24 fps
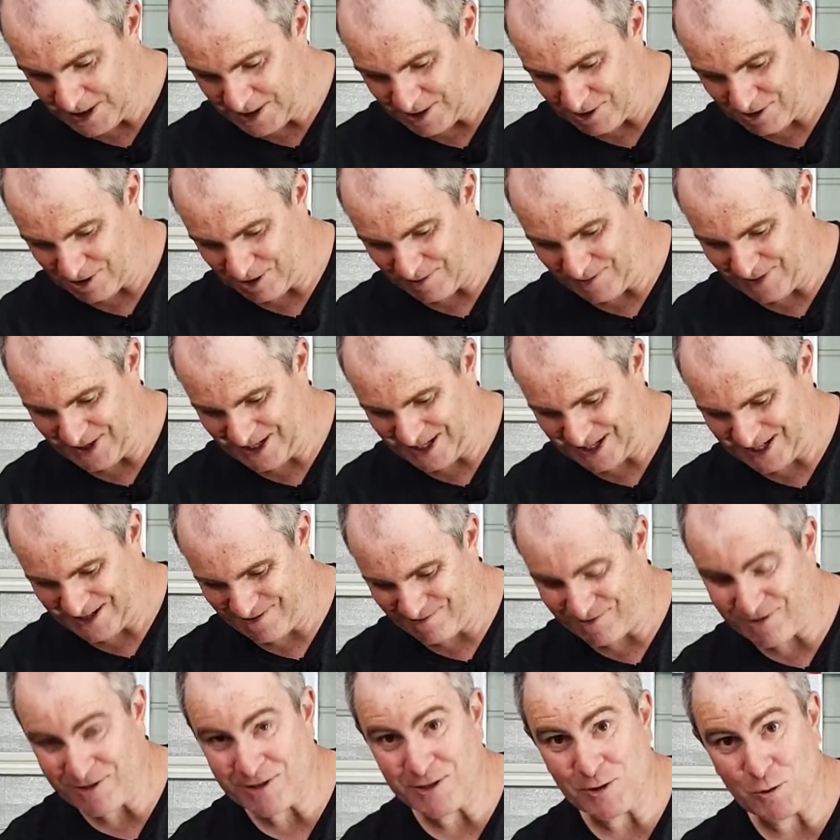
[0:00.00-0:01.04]
drop your
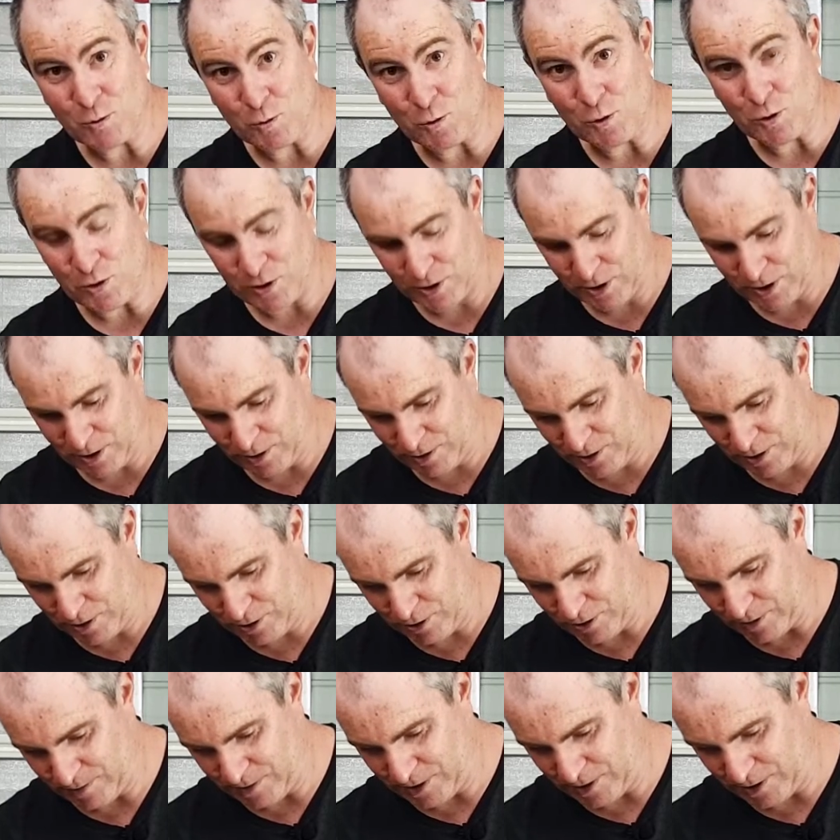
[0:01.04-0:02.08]
camera in the water or you
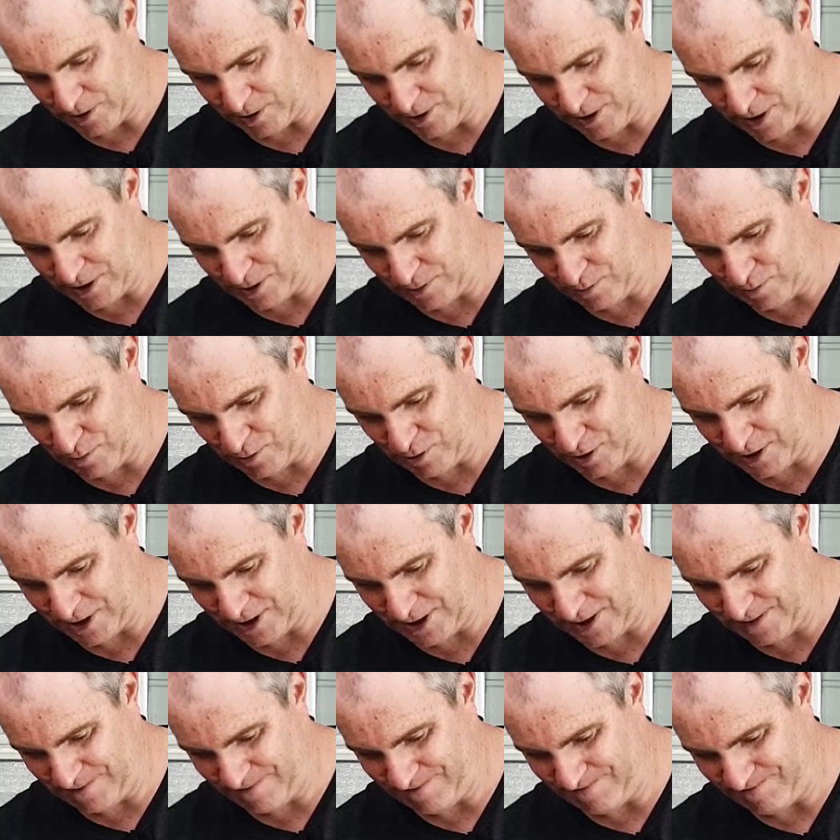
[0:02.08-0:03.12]
drop your light in the
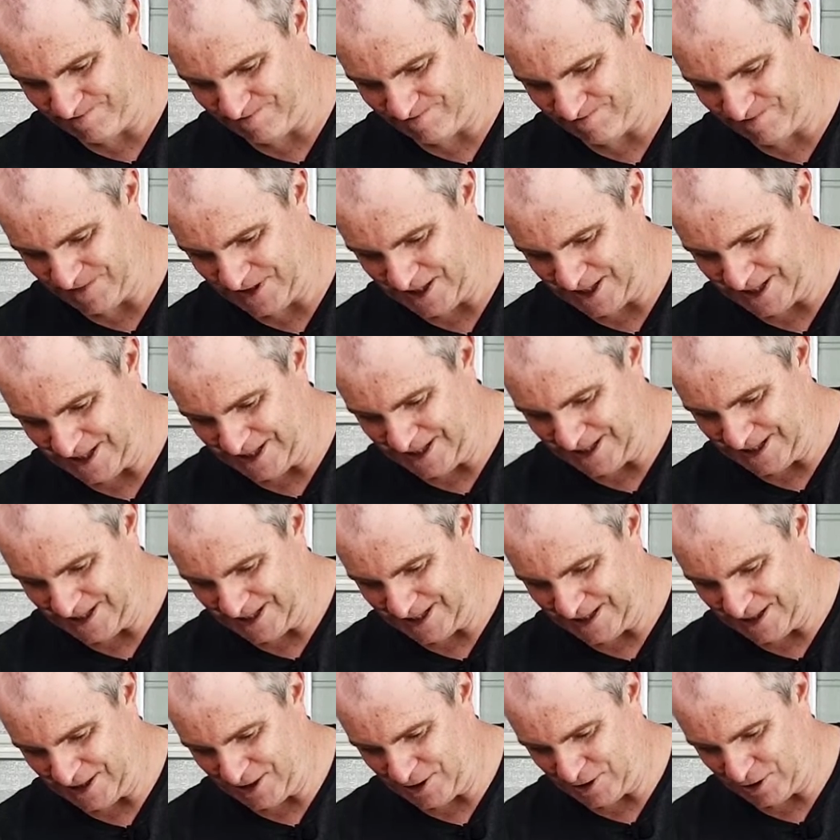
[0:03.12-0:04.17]
water,
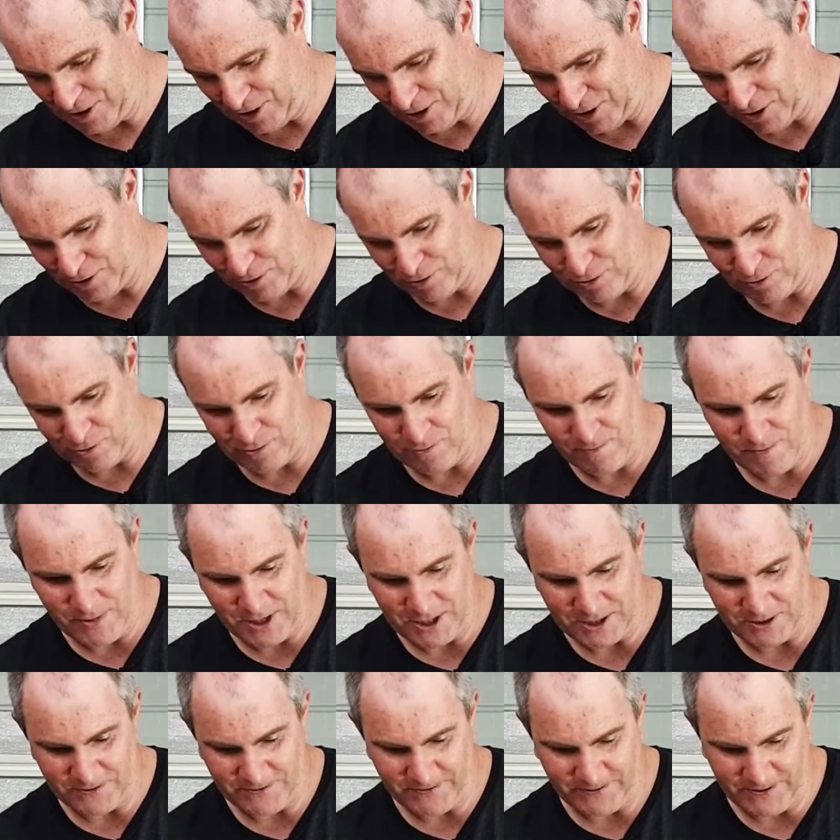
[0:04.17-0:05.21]
not
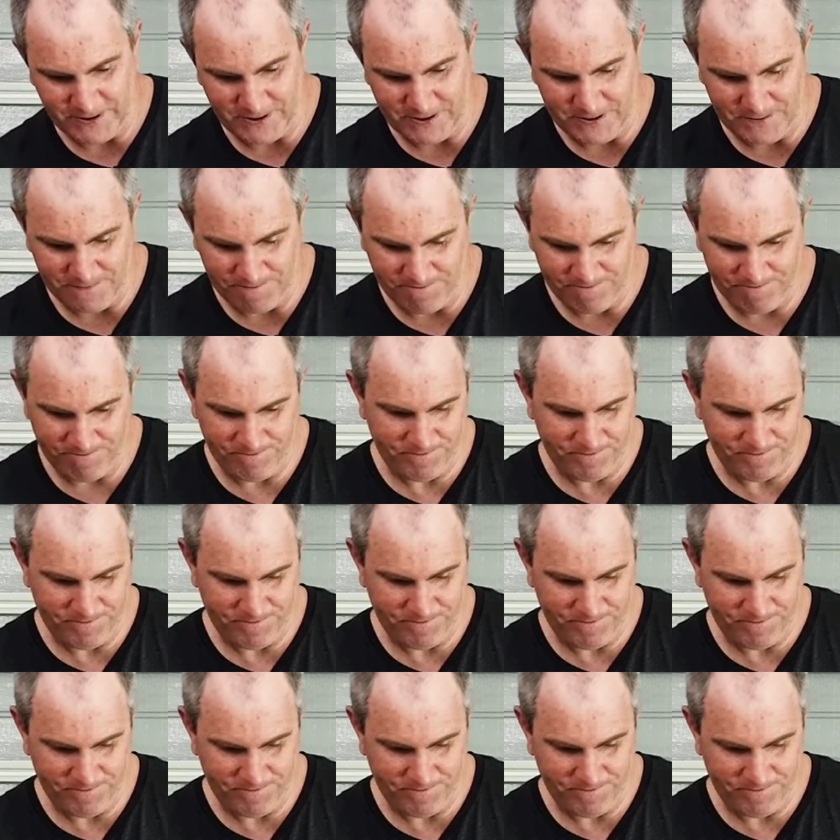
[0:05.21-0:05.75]
much fun.